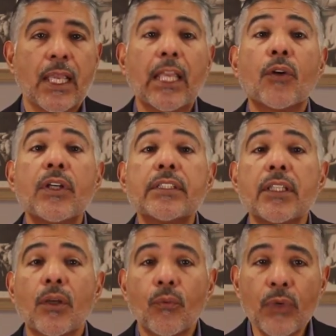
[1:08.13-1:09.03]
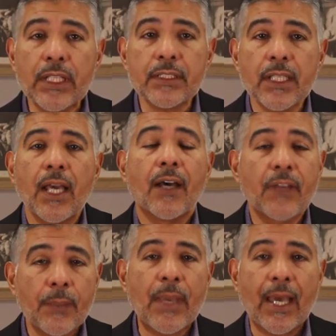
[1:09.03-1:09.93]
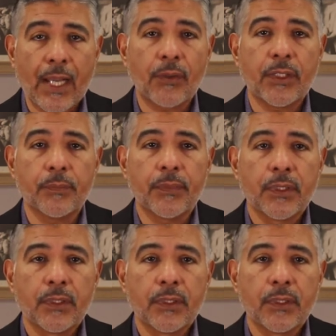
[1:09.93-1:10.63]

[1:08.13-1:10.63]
increasing the risk of a bad outcome,